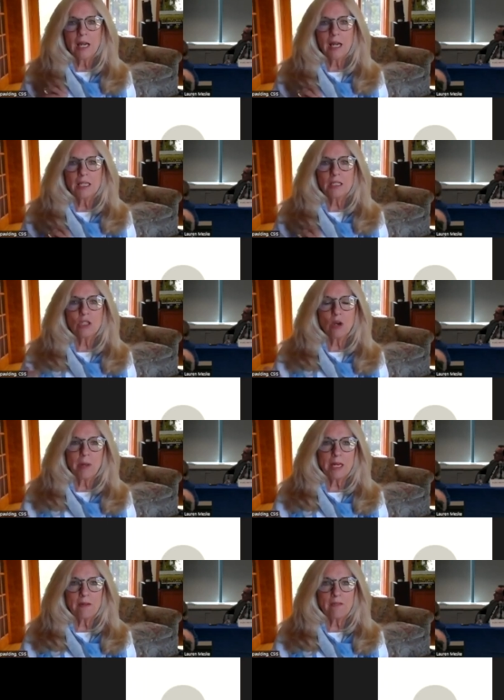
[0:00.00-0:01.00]
uh, in so
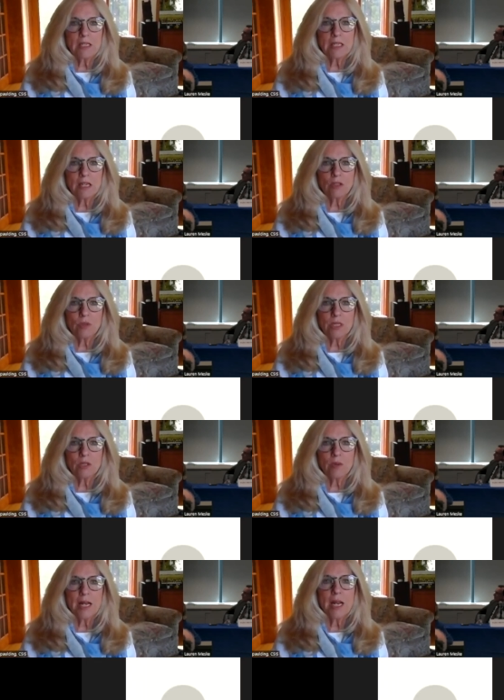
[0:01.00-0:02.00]
many of these
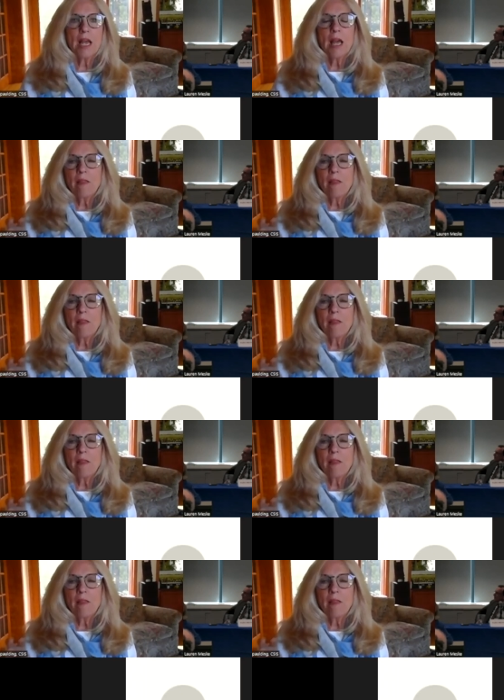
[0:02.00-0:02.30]
countries, right?